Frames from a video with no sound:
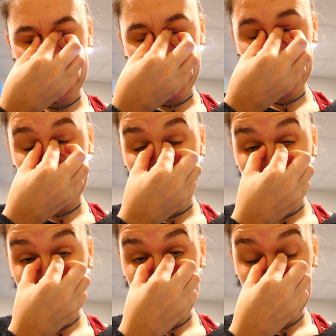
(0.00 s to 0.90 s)
It's
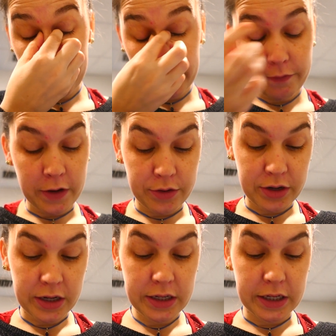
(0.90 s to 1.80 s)
something that we found
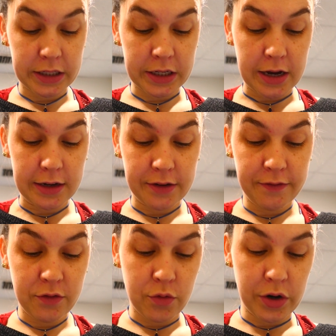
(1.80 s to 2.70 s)
on TikTok,
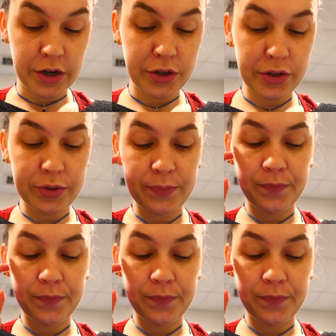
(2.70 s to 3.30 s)
of course,